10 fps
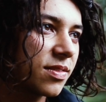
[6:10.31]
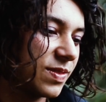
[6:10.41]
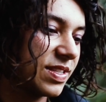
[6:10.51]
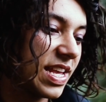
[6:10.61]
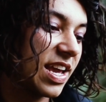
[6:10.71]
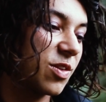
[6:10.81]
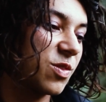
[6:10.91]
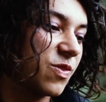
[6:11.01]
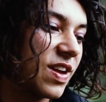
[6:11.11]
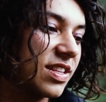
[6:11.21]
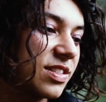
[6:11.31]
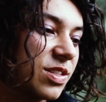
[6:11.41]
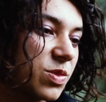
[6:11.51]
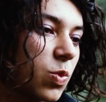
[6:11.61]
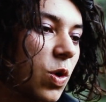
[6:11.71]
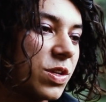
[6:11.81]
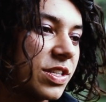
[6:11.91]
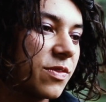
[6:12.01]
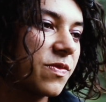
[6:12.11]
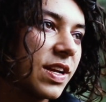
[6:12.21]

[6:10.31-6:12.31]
Sitting on the fence and just watching and